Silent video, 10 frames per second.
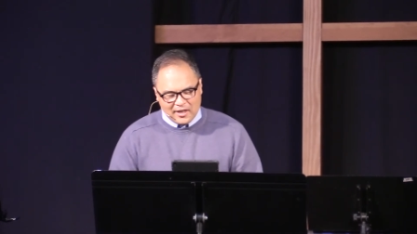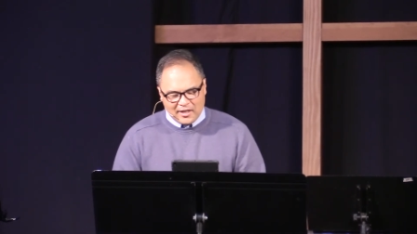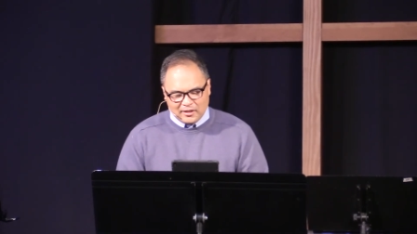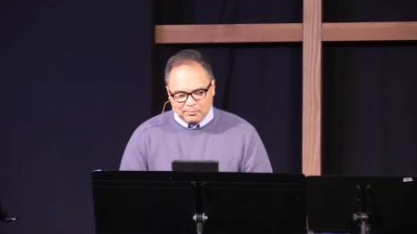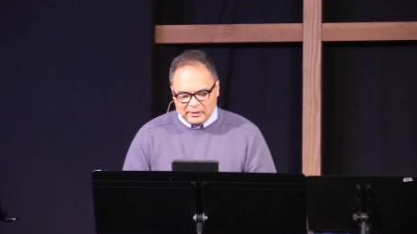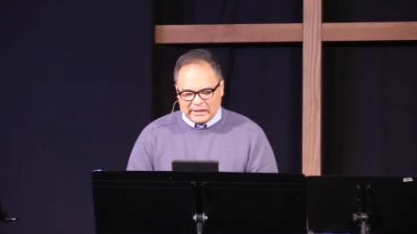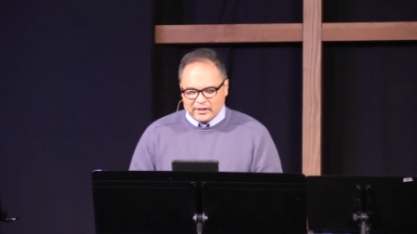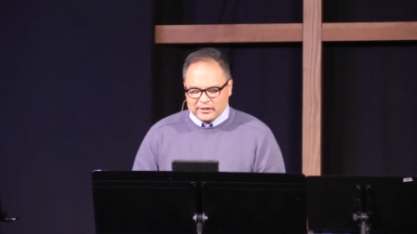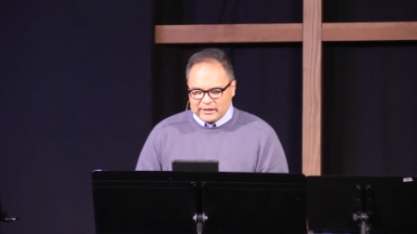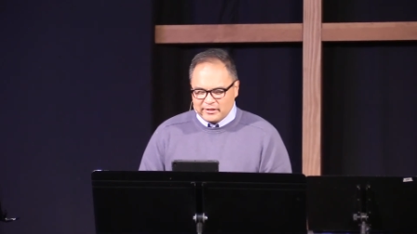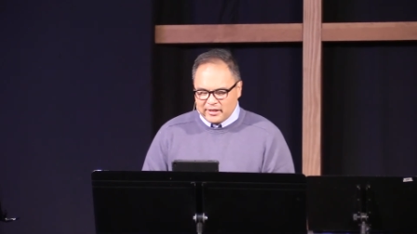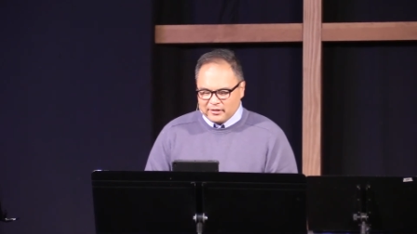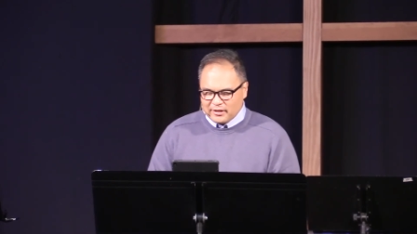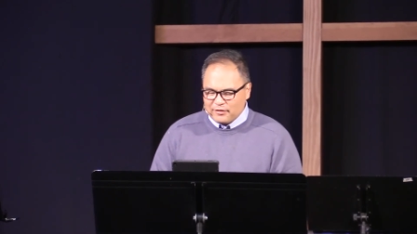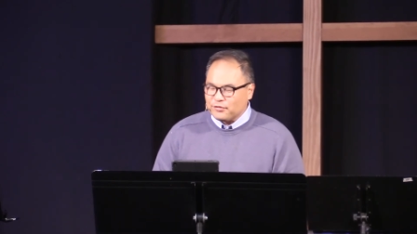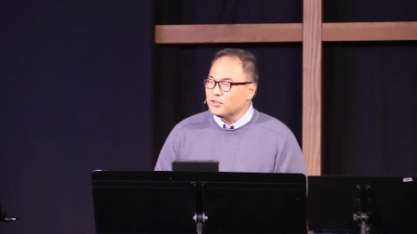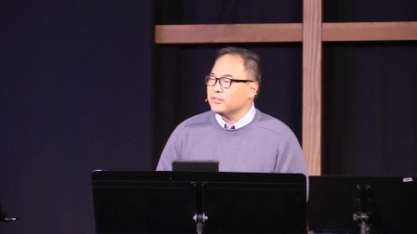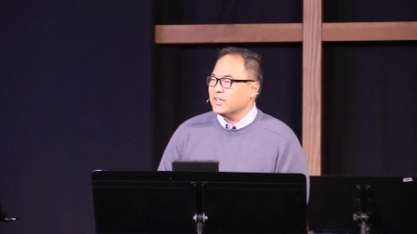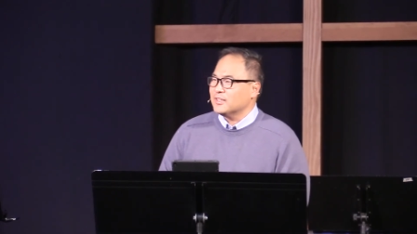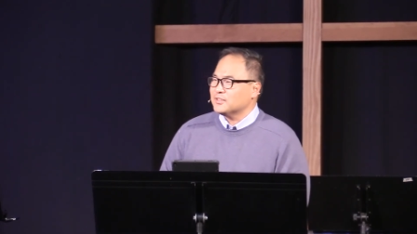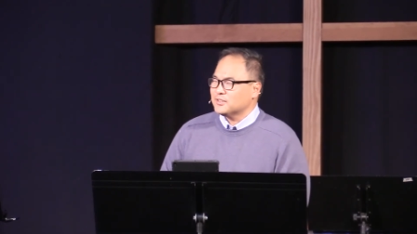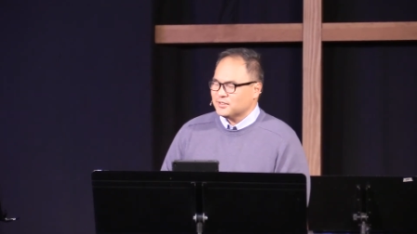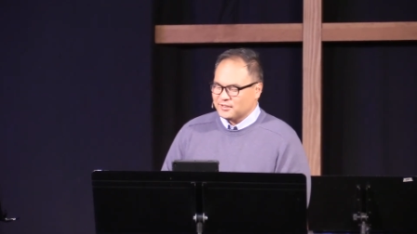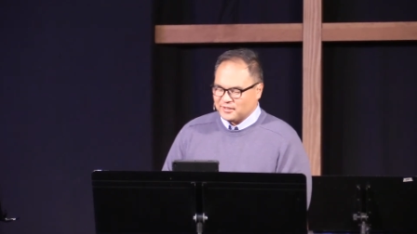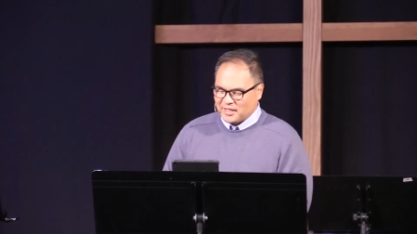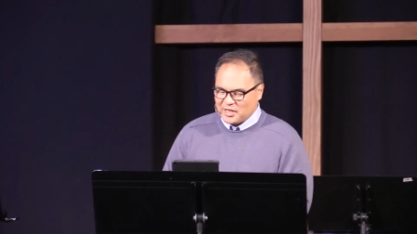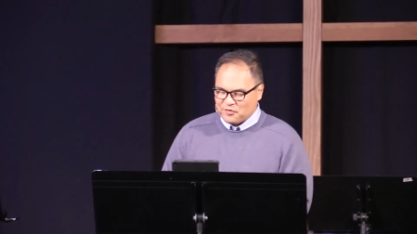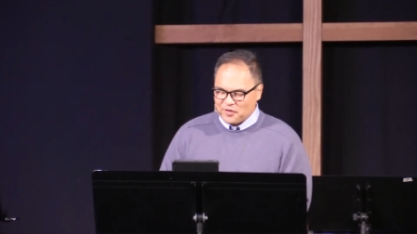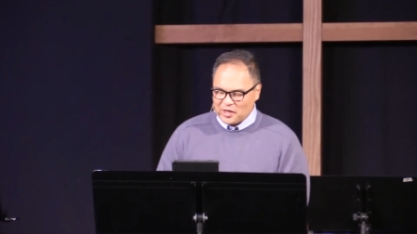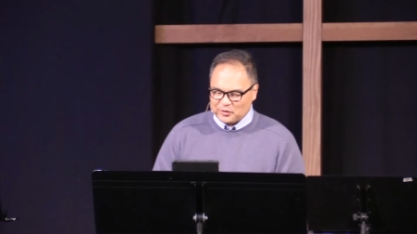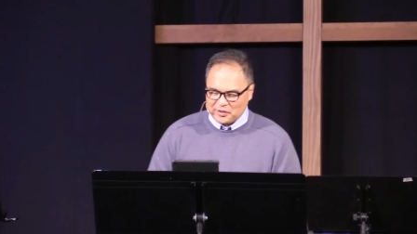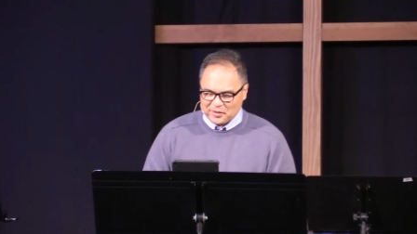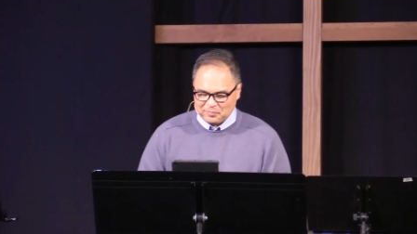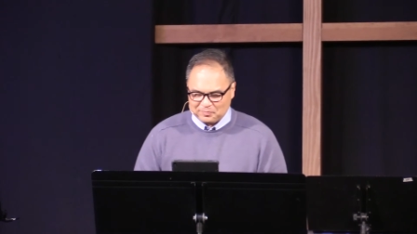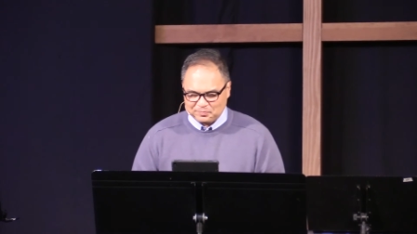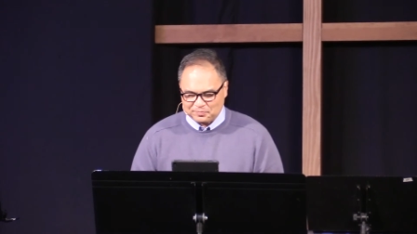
And immediately they left their nets and followed him.